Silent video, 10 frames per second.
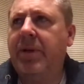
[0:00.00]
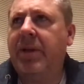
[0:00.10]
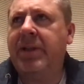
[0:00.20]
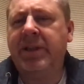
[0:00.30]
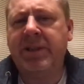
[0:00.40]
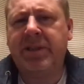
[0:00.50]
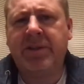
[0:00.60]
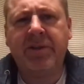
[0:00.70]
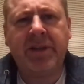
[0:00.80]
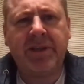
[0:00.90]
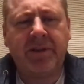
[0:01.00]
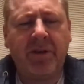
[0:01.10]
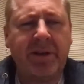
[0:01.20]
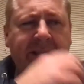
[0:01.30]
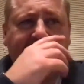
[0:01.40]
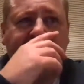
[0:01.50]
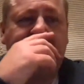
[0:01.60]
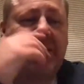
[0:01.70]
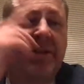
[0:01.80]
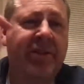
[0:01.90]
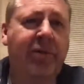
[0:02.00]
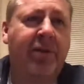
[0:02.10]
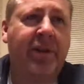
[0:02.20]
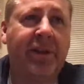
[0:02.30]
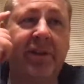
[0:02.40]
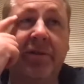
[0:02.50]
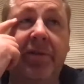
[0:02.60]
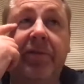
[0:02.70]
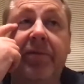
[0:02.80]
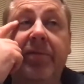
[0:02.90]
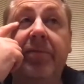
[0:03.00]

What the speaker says: this is 2019 edition, so I got this sort of